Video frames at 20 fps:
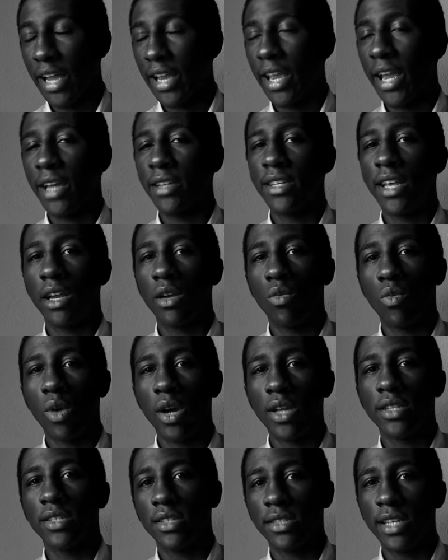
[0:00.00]
I can't take
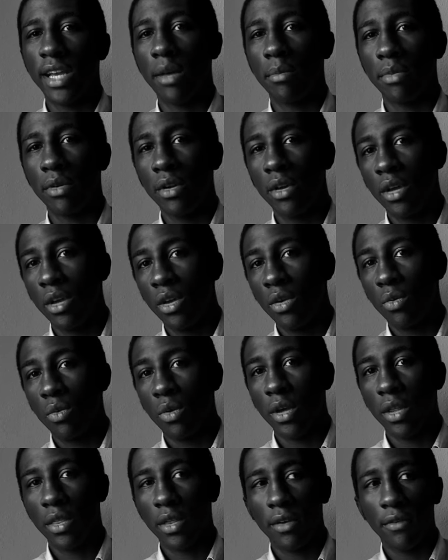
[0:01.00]
one step
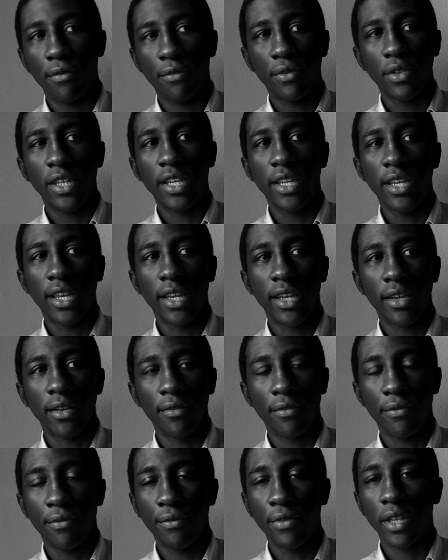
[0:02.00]
with a
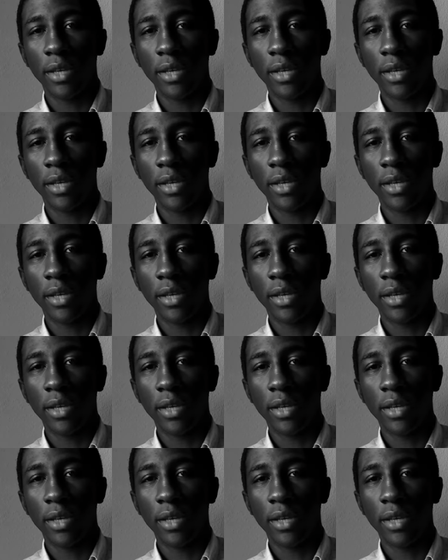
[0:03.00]
fleeting,